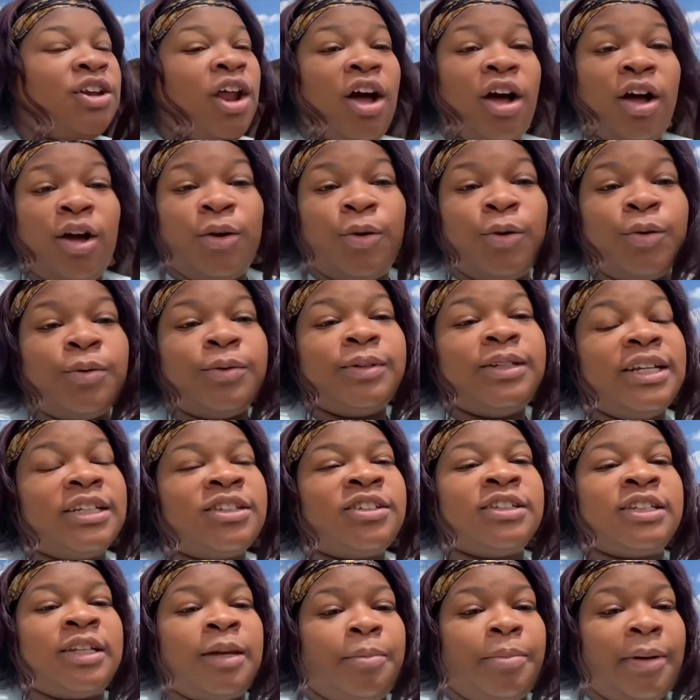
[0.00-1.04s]
No, this
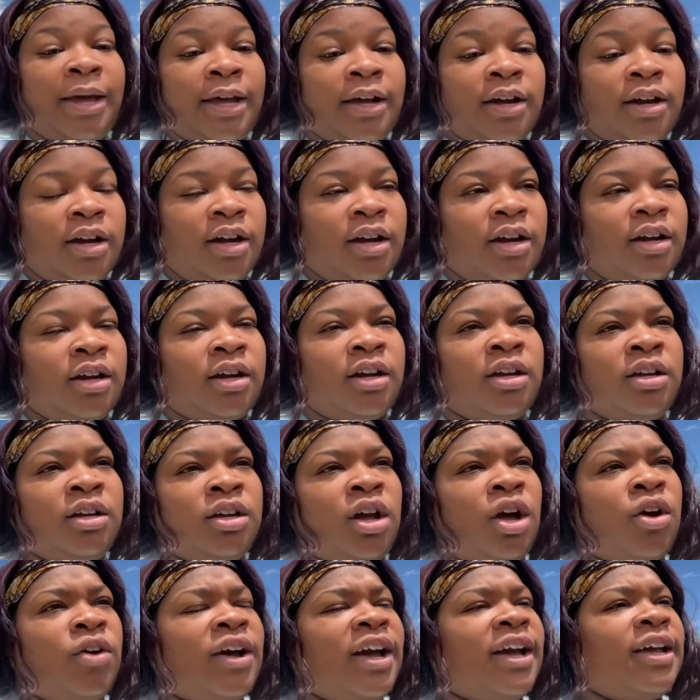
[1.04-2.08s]
is a banger.
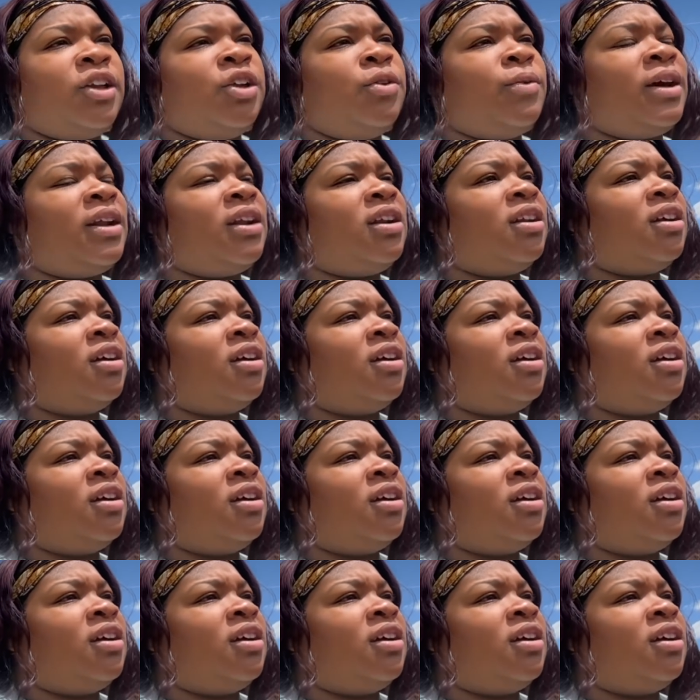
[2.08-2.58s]
Okay, you ready to...